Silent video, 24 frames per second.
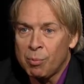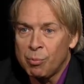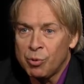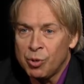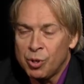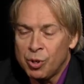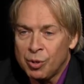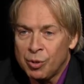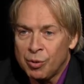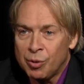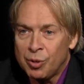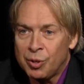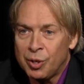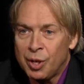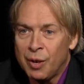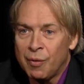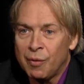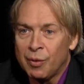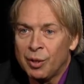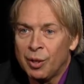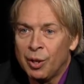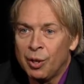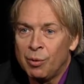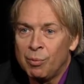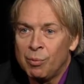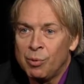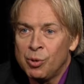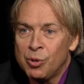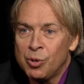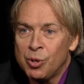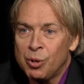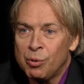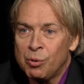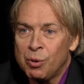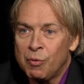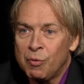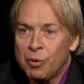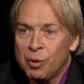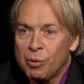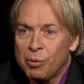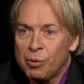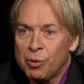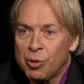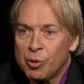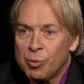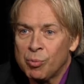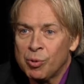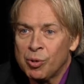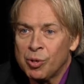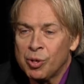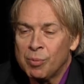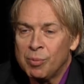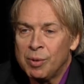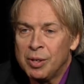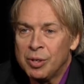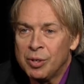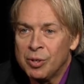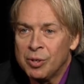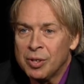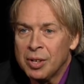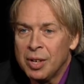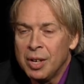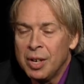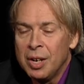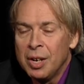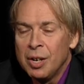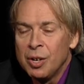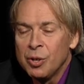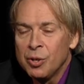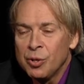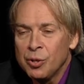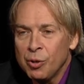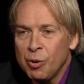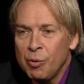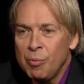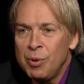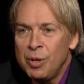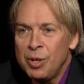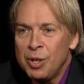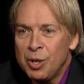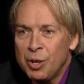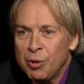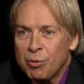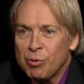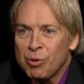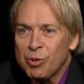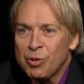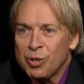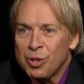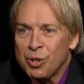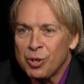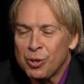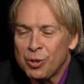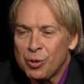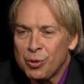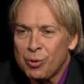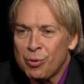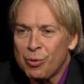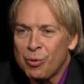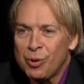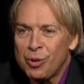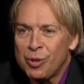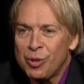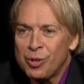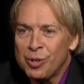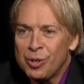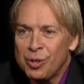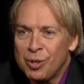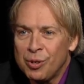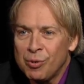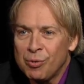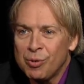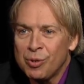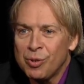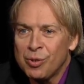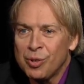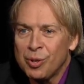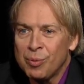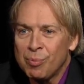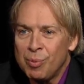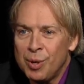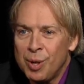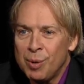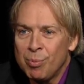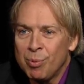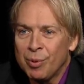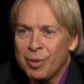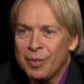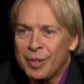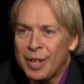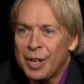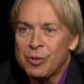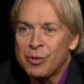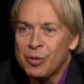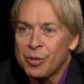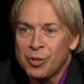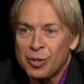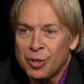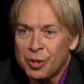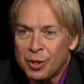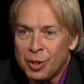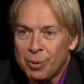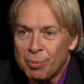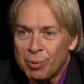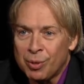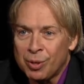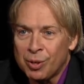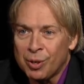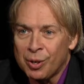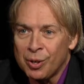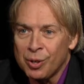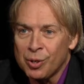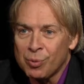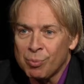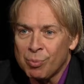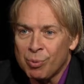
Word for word: She did the David Letterman show every Christmas. I mm-hmm. mean, just so many interesting stories and interesting people, and that's just the tip of the yeah, iceberg.